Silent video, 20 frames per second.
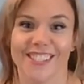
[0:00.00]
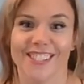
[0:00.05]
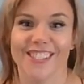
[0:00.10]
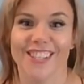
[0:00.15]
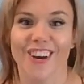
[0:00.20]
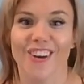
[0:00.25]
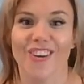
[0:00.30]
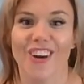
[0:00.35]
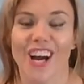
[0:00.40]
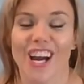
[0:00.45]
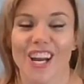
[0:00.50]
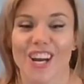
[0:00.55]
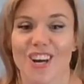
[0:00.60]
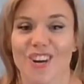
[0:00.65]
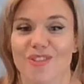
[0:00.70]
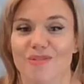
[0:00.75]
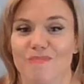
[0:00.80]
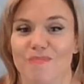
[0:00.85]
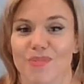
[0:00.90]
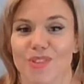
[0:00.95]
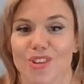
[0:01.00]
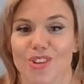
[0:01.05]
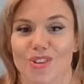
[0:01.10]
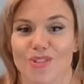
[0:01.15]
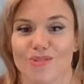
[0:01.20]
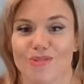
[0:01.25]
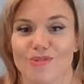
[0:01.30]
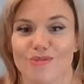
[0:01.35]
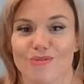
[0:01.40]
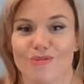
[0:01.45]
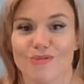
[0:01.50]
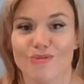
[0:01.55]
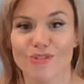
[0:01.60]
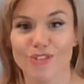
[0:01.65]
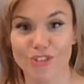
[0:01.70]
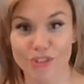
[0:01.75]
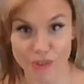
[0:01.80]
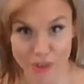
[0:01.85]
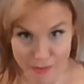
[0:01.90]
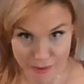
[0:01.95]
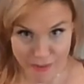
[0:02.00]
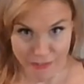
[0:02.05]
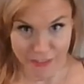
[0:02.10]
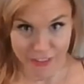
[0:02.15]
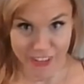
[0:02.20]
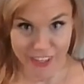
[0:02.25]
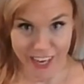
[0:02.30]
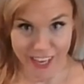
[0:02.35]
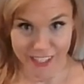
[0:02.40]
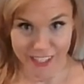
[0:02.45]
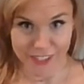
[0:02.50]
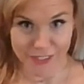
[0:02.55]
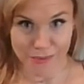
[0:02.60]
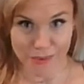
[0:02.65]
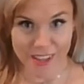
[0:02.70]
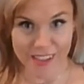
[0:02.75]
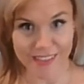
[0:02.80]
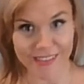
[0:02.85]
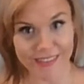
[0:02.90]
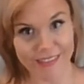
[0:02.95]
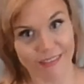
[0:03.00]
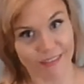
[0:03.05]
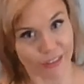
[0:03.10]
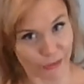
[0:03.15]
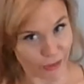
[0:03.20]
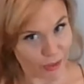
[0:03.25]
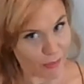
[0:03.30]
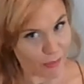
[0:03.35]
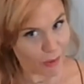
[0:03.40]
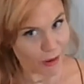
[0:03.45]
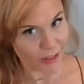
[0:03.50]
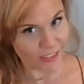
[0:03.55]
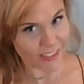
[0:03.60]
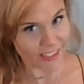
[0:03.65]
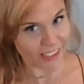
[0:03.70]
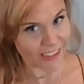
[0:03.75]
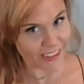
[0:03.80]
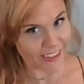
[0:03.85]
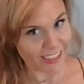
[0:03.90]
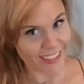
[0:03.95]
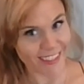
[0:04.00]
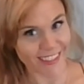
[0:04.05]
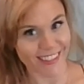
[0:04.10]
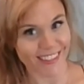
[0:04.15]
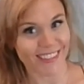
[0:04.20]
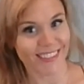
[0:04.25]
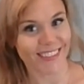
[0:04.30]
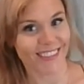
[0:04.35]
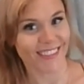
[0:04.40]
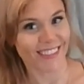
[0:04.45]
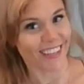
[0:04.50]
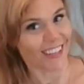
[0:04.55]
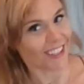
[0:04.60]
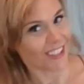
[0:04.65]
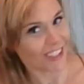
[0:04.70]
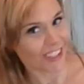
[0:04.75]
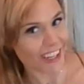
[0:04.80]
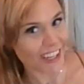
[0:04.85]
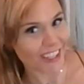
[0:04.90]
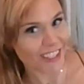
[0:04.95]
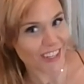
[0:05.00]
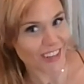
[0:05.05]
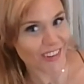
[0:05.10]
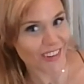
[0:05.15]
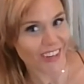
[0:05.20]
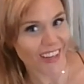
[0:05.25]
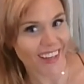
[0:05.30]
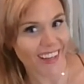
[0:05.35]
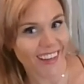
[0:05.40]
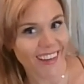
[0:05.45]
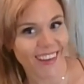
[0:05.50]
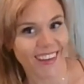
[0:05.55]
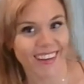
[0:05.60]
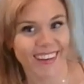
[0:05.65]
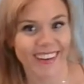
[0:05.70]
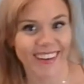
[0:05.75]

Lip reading: So I hope you join me for the next one, 3-part series, Sunshine Yoga.